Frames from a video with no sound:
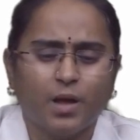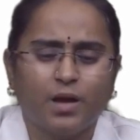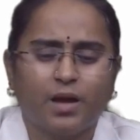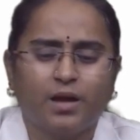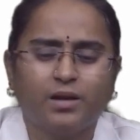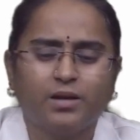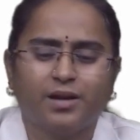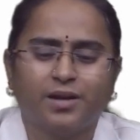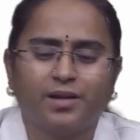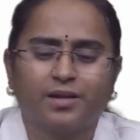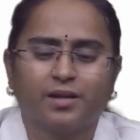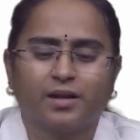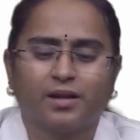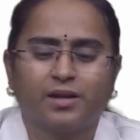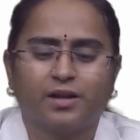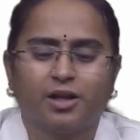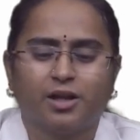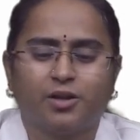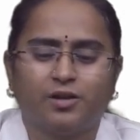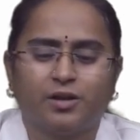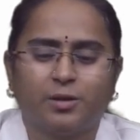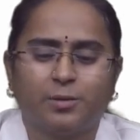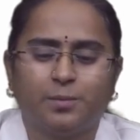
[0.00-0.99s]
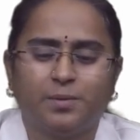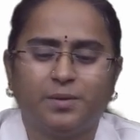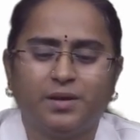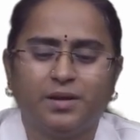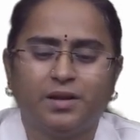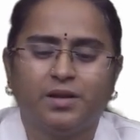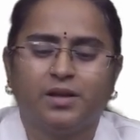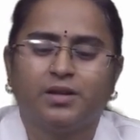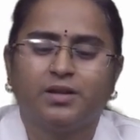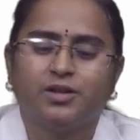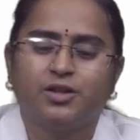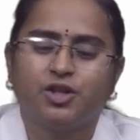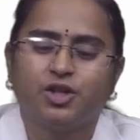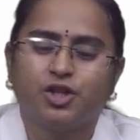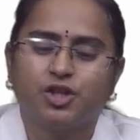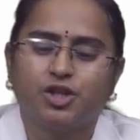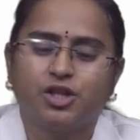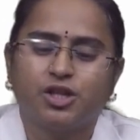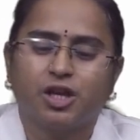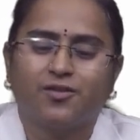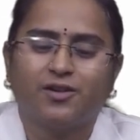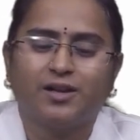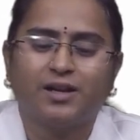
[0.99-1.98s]
and there will be
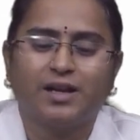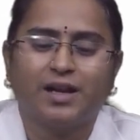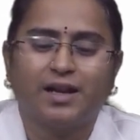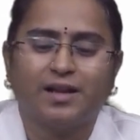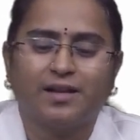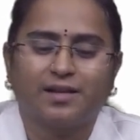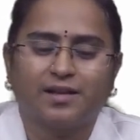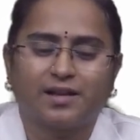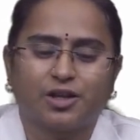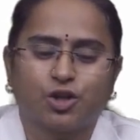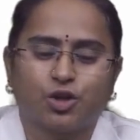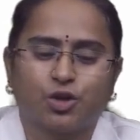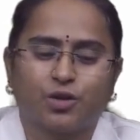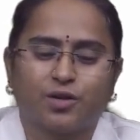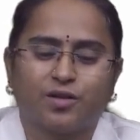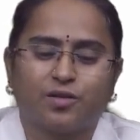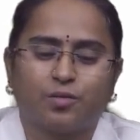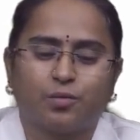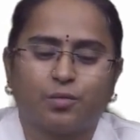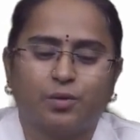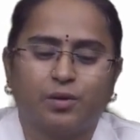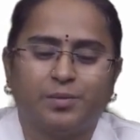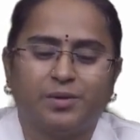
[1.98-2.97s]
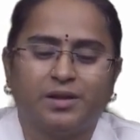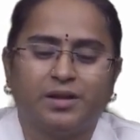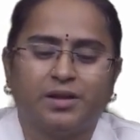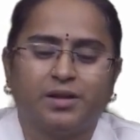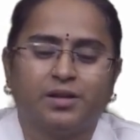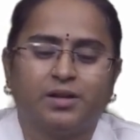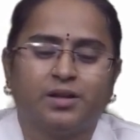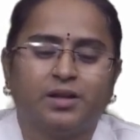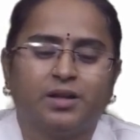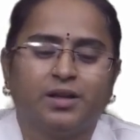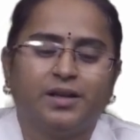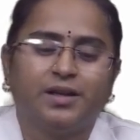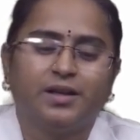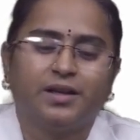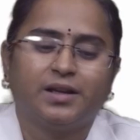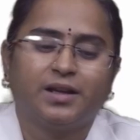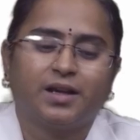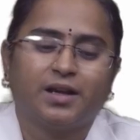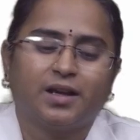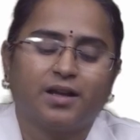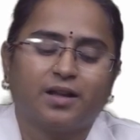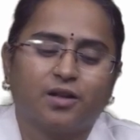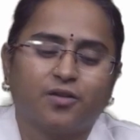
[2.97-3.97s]
gingival ulcerations will be there. In
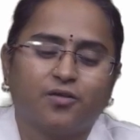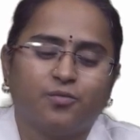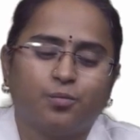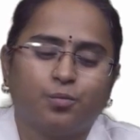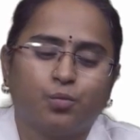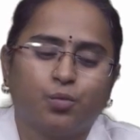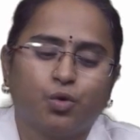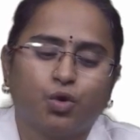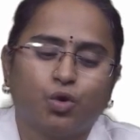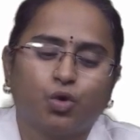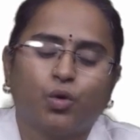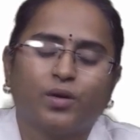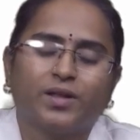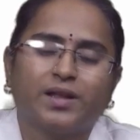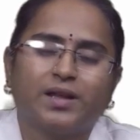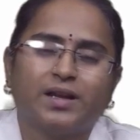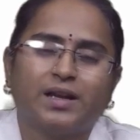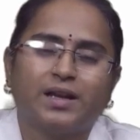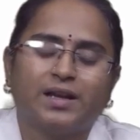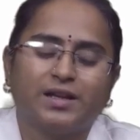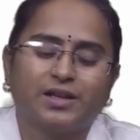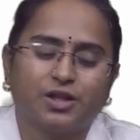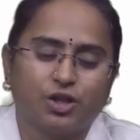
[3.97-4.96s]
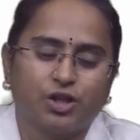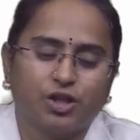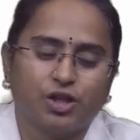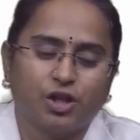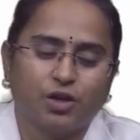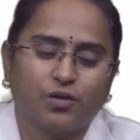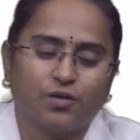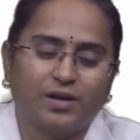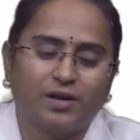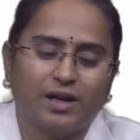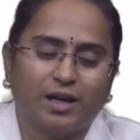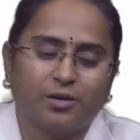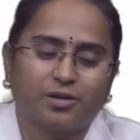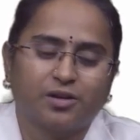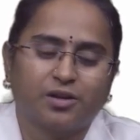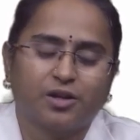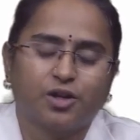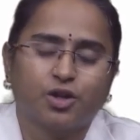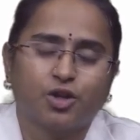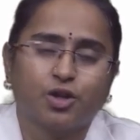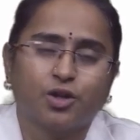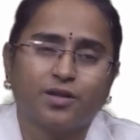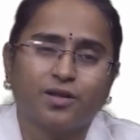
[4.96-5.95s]
case of mucosal or gingival
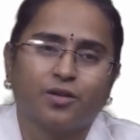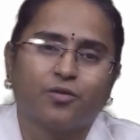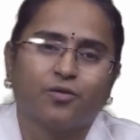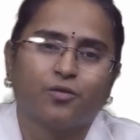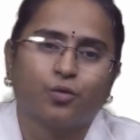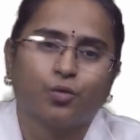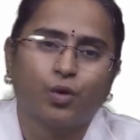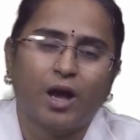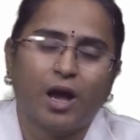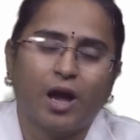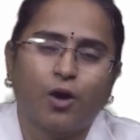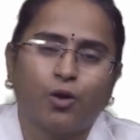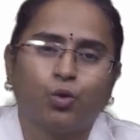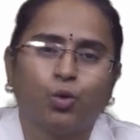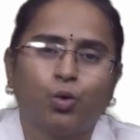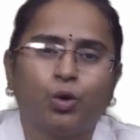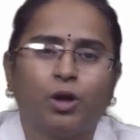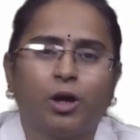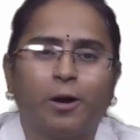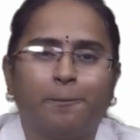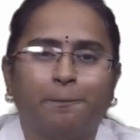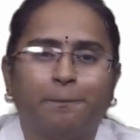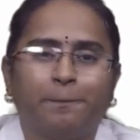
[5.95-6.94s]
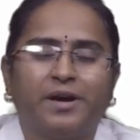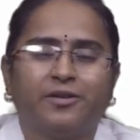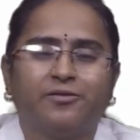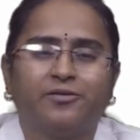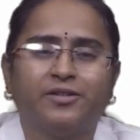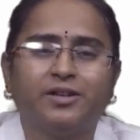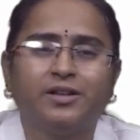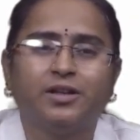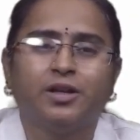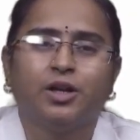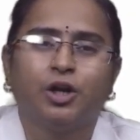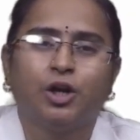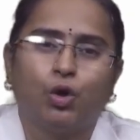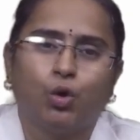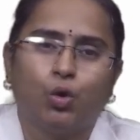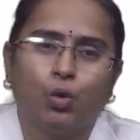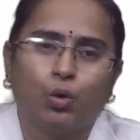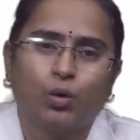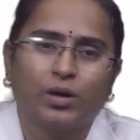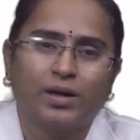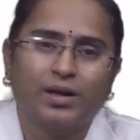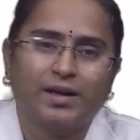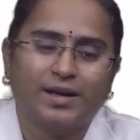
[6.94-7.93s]
ulcerations, we have to compare with
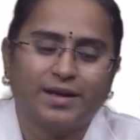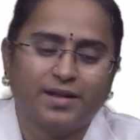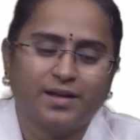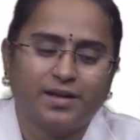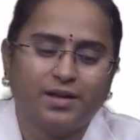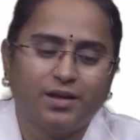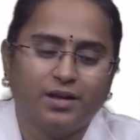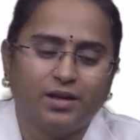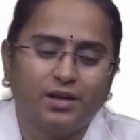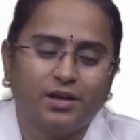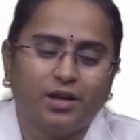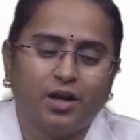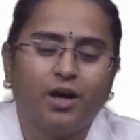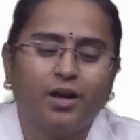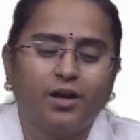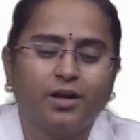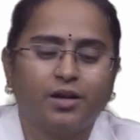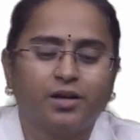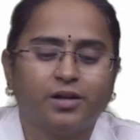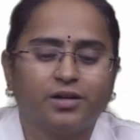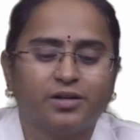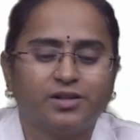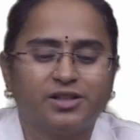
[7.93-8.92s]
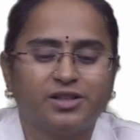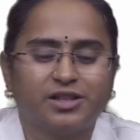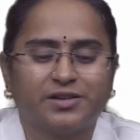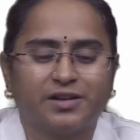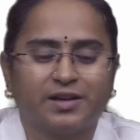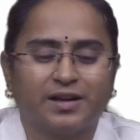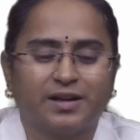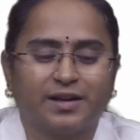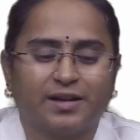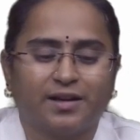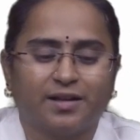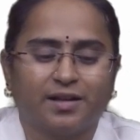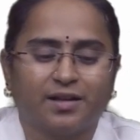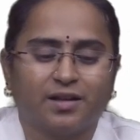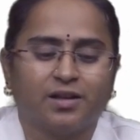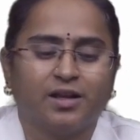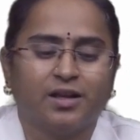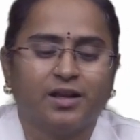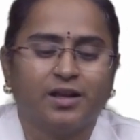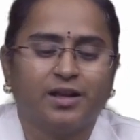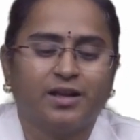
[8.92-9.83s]
localized or generalized.